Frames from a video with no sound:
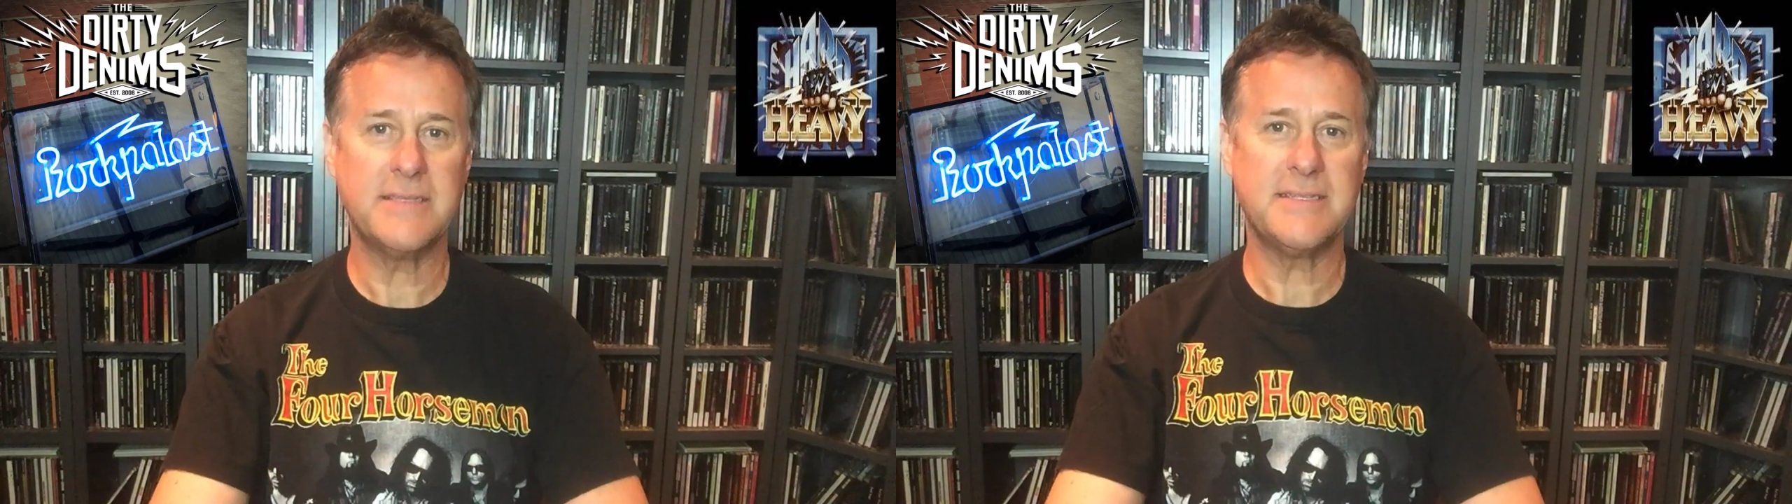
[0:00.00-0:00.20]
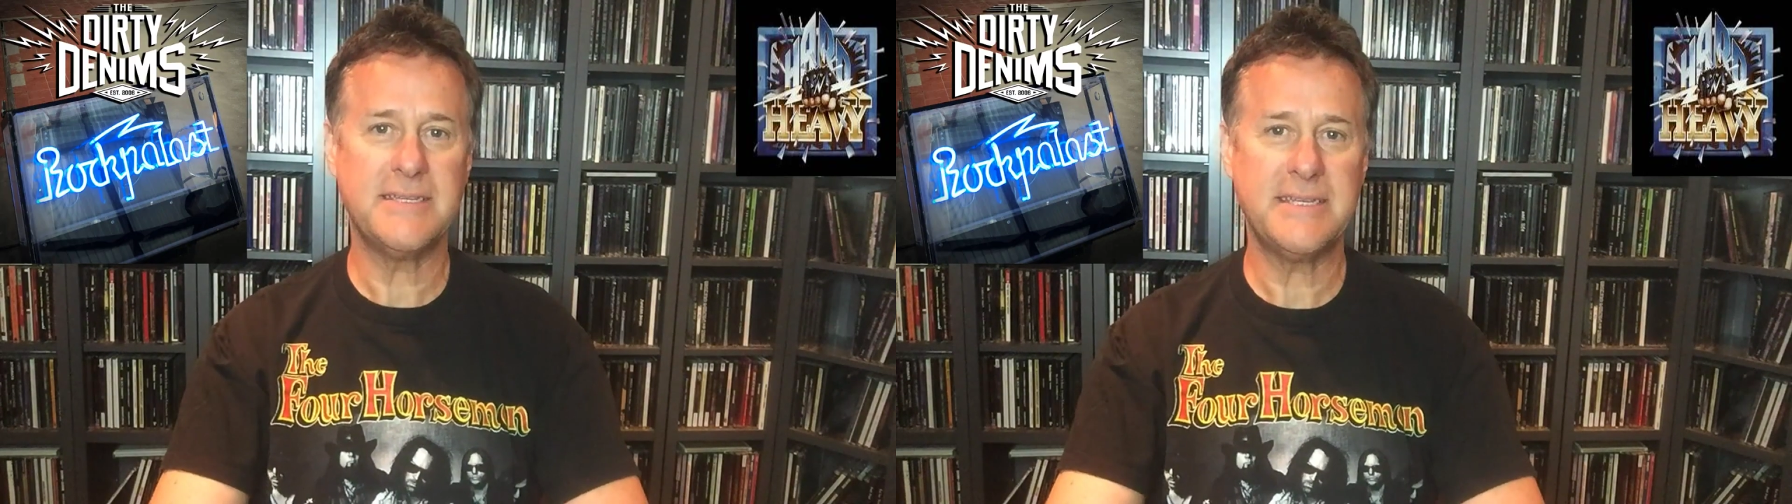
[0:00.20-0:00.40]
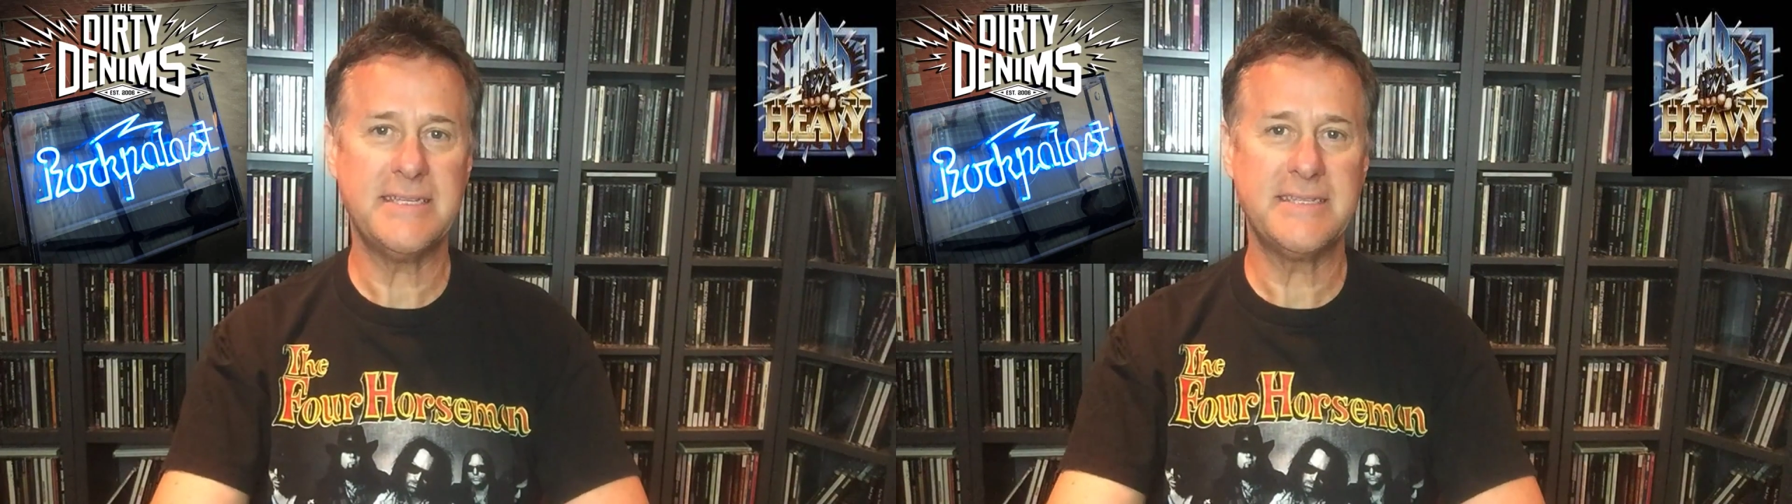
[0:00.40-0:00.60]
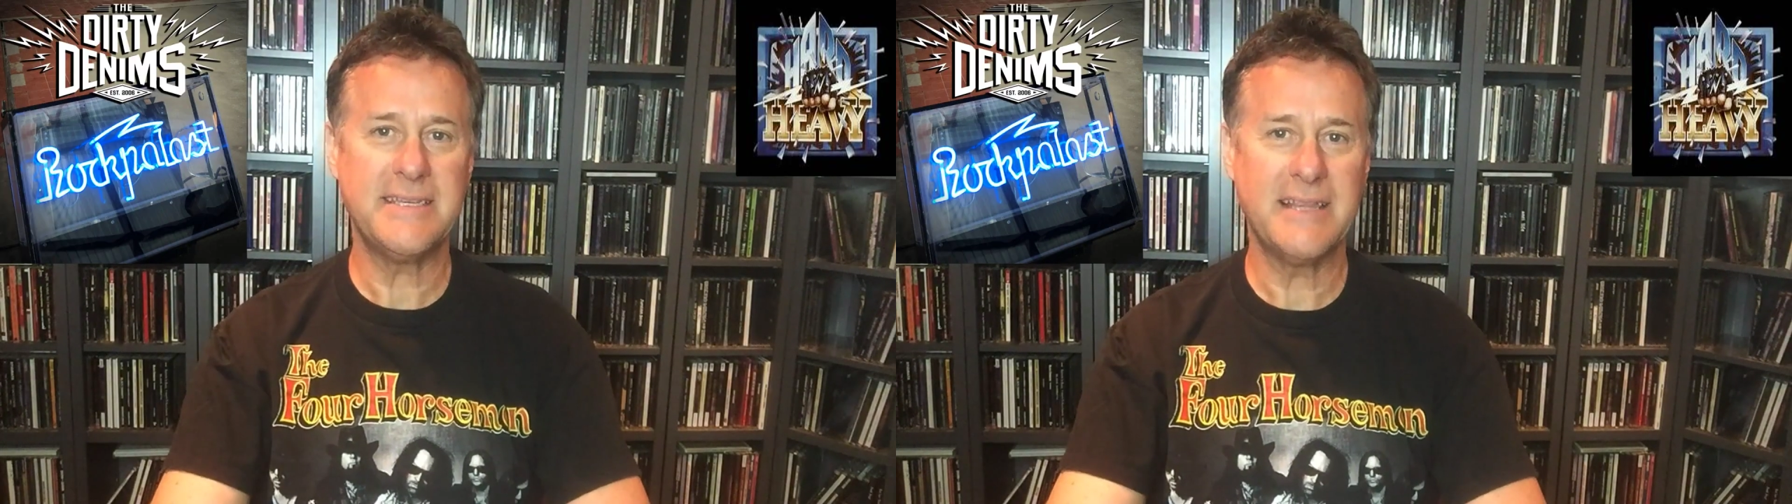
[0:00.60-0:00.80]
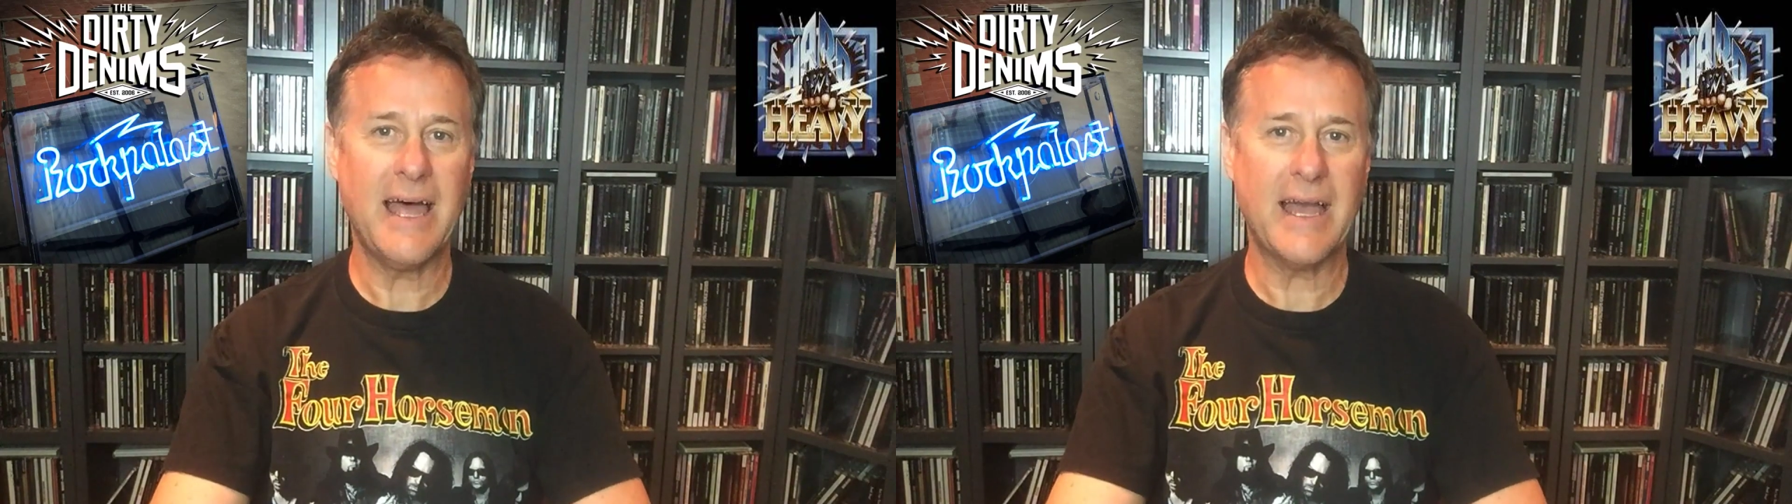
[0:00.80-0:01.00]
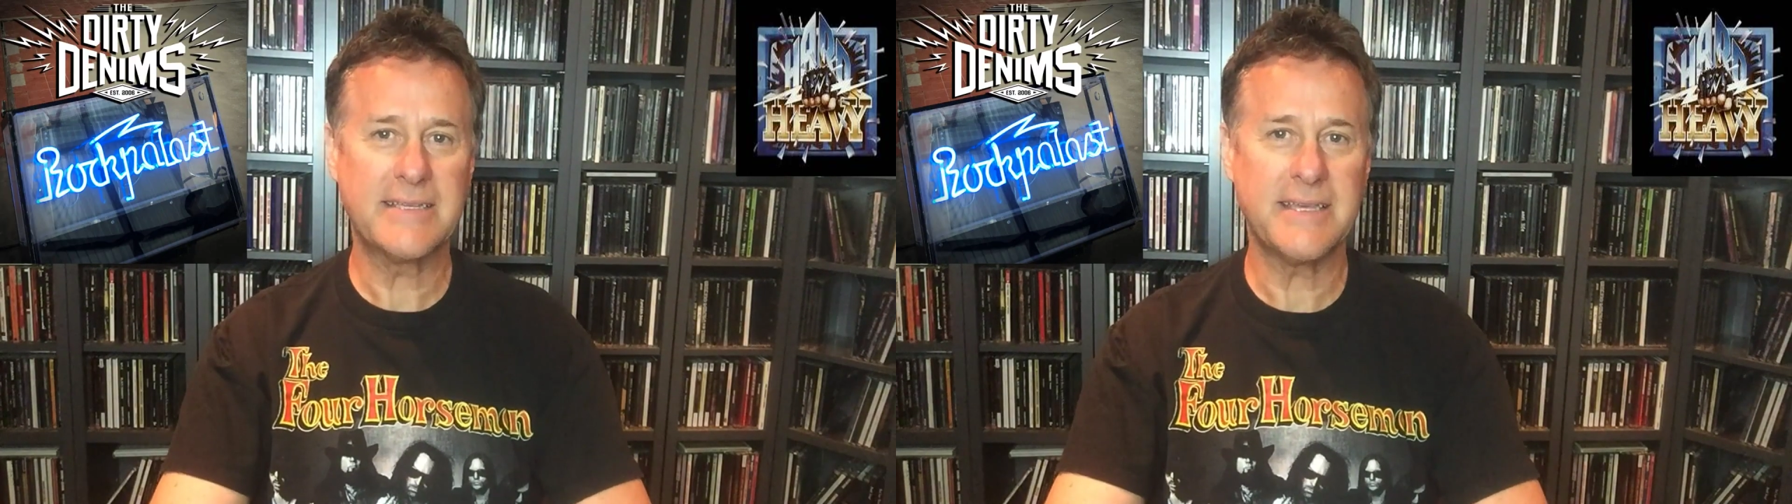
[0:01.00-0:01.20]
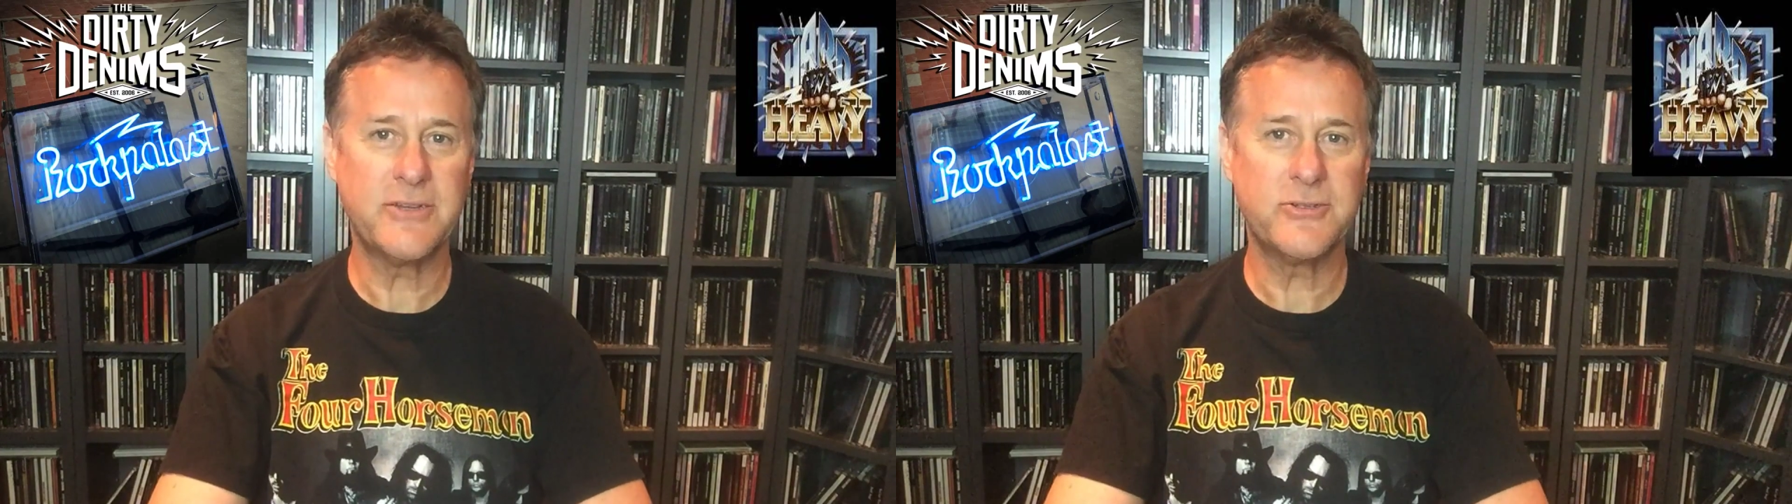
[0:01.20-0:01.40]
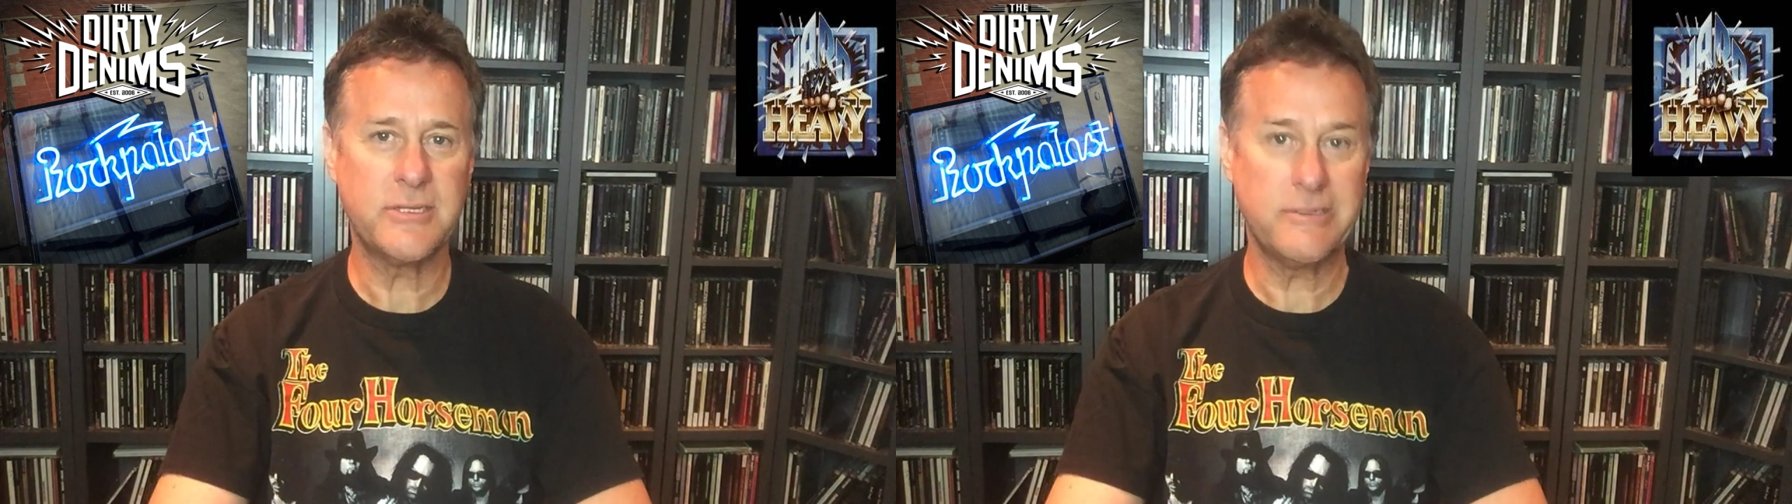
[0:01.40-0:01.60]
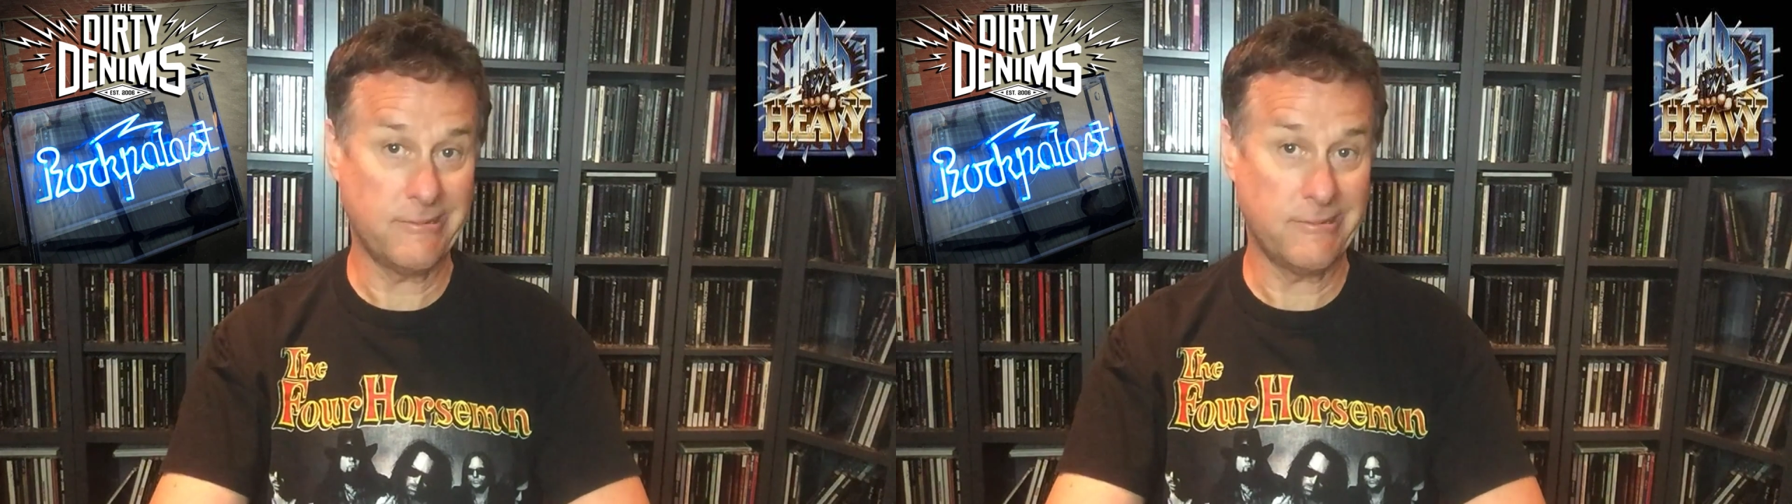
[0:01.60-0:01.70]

ACDC lacks energy,